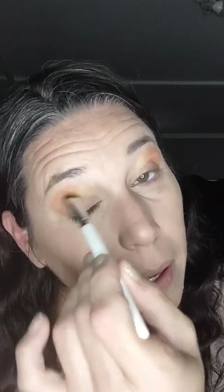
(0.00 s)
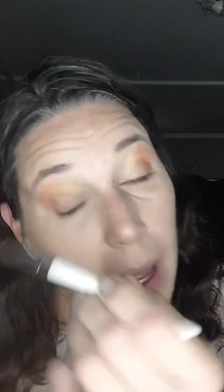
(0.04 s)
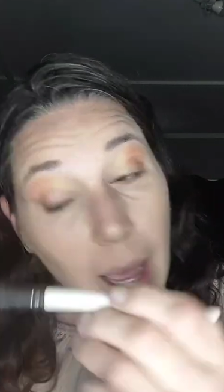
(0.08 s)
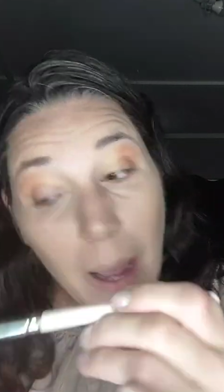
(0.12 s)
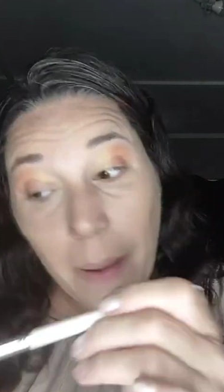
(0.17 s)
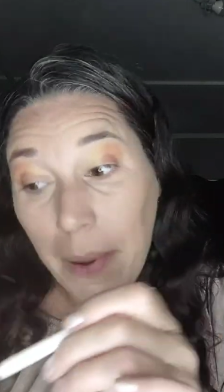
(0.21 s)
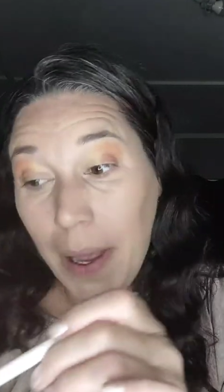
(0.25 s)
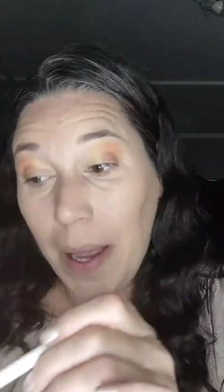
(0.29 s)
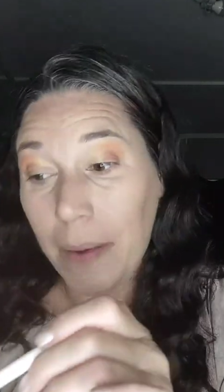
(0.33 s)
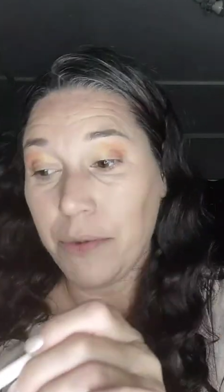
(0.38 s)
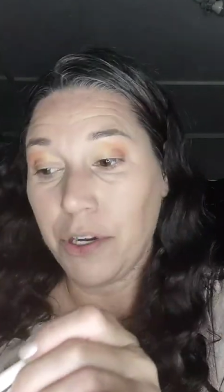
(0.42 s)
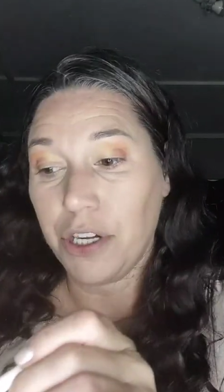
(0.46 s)

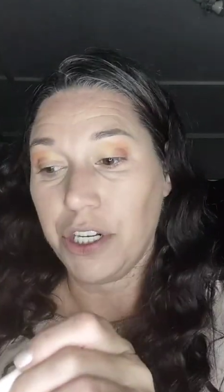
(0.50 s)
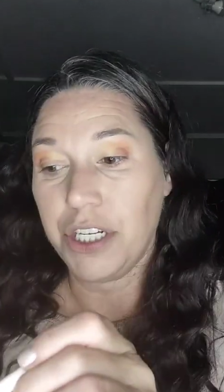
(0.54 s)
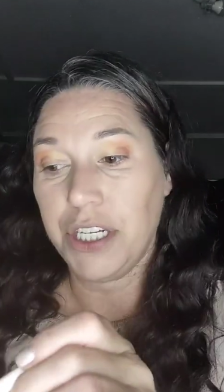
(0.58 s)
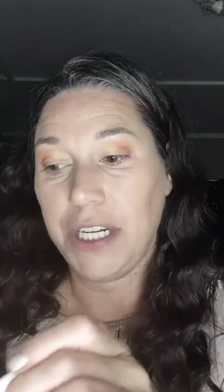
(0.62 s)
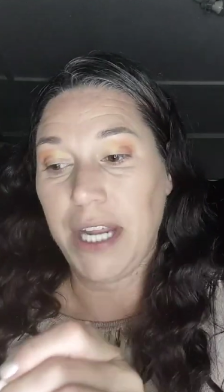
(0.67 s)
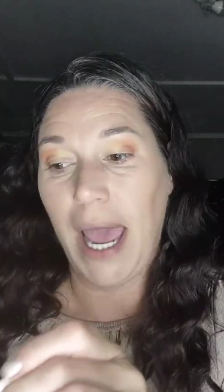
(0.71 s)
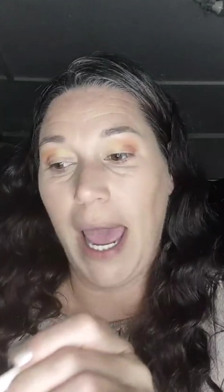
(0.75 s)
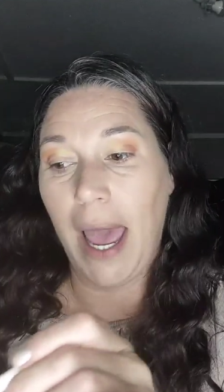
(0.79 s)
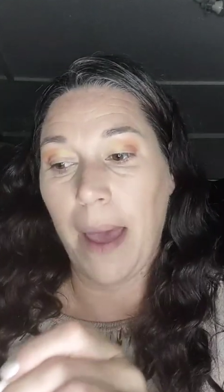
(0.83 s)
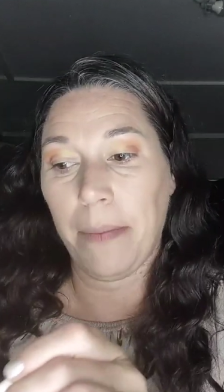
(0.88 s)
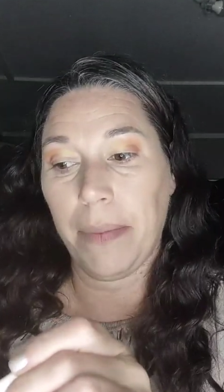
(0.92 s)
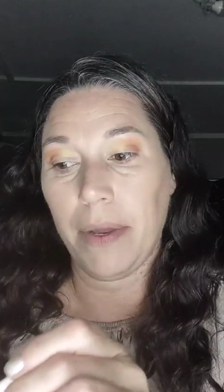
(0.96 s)
But I'm just
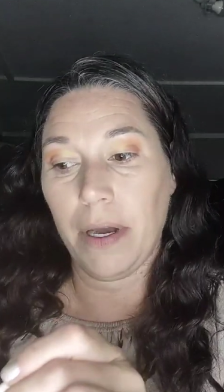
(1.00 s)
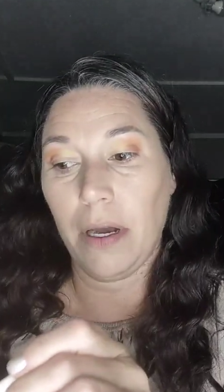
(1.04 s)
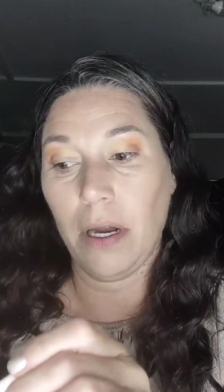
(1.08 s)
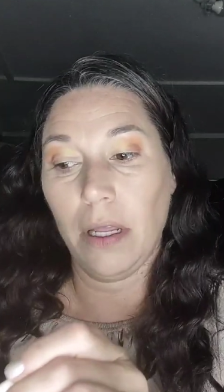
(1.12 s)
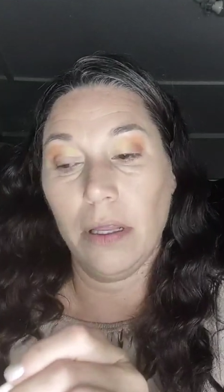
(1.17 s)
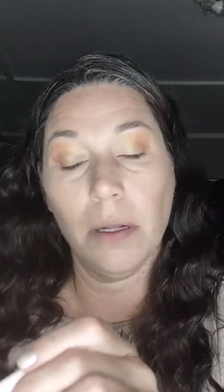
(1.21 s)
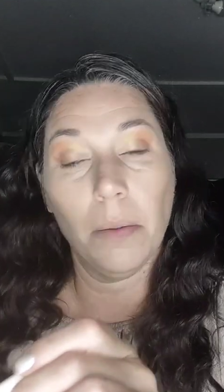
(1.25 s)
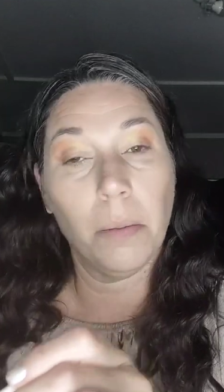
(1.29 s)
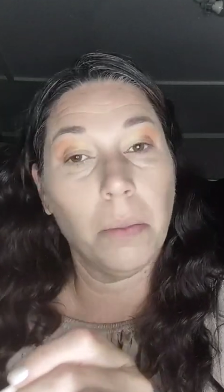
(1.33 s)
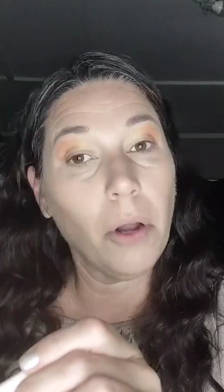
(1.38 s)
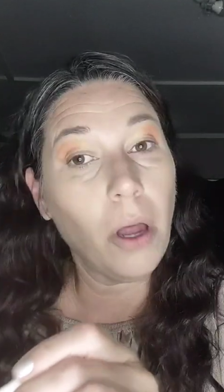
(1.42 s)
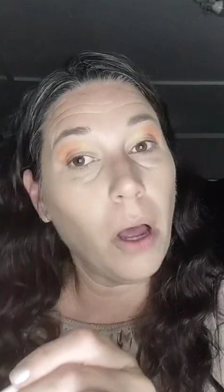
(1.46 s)
tapping
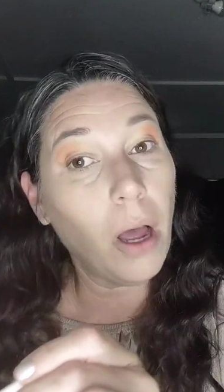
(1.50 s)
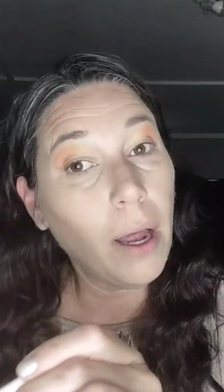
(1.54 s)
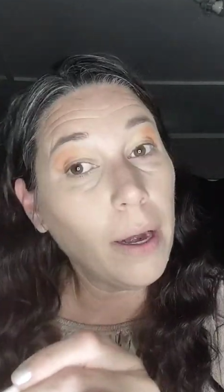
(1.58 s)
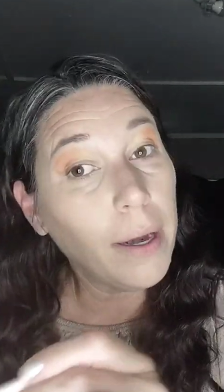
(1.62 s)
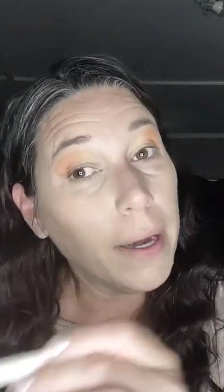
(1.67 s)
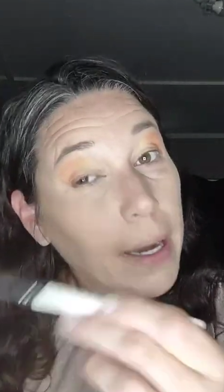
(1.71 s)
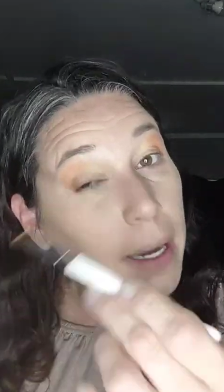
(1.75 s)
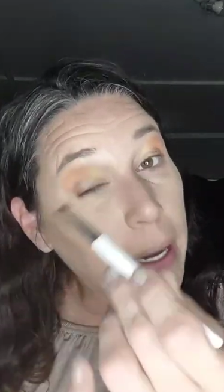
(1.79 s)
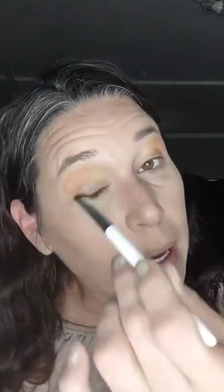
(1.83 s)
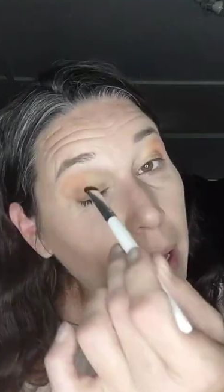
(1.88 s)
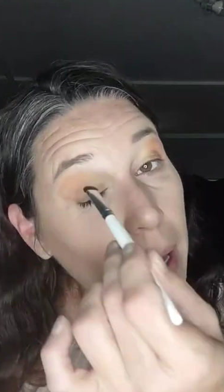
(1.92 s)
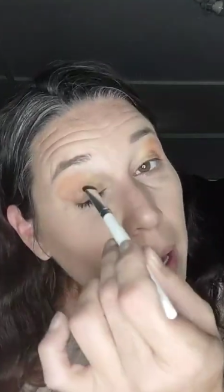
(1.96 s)
in the
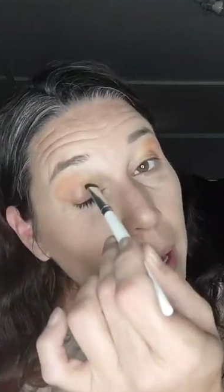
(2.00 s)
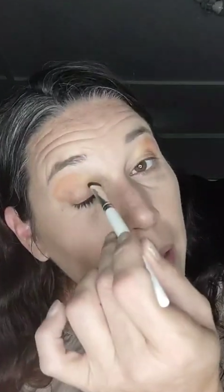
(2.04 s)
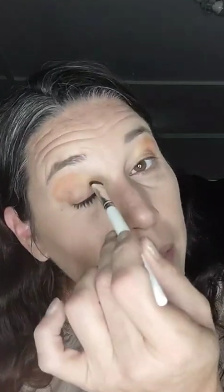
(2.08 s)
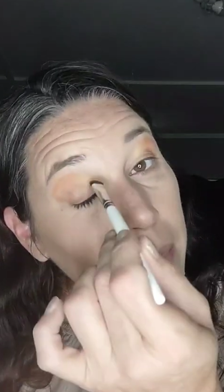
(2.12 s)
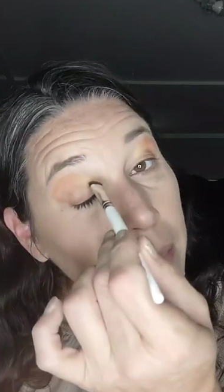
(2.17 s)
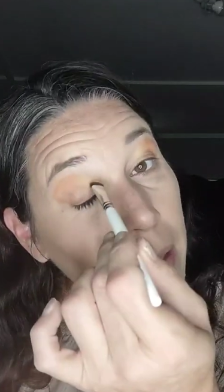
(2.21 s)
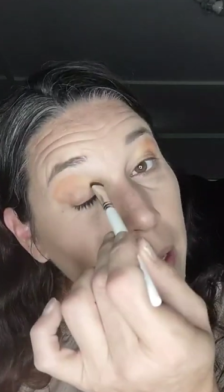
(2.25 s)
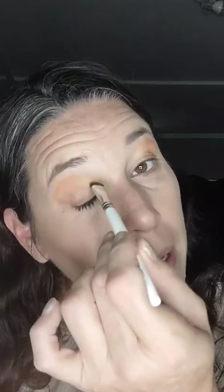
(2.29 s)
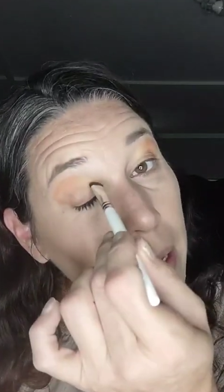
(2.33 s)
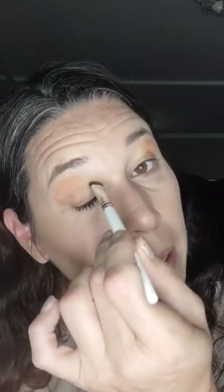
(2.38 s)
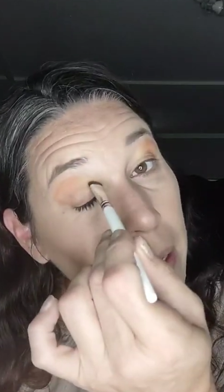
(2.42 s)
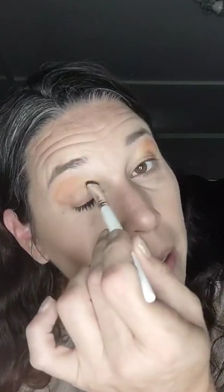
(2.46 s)
Blondie and
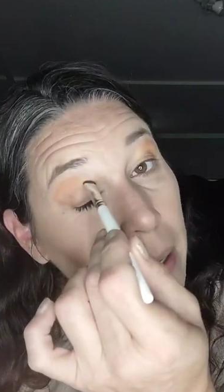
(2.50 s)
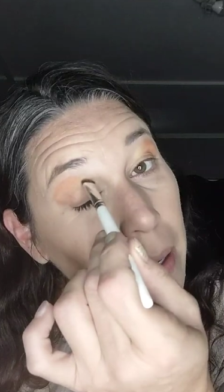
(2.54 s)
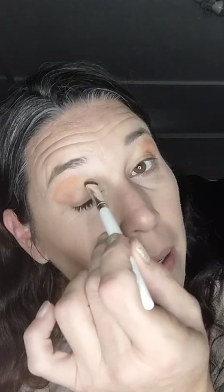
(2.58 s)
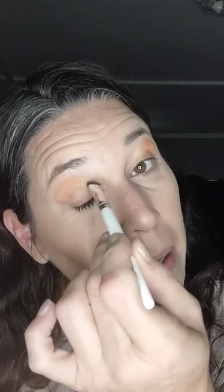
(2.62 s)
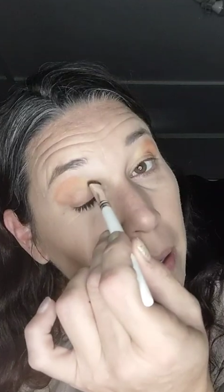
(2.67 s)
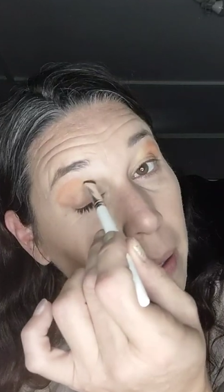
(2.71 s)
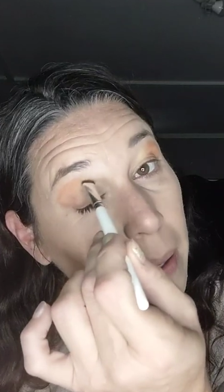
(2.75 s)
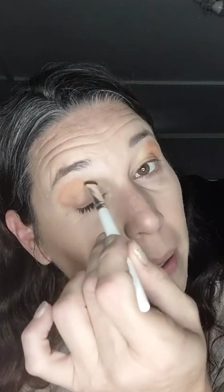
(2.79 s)
then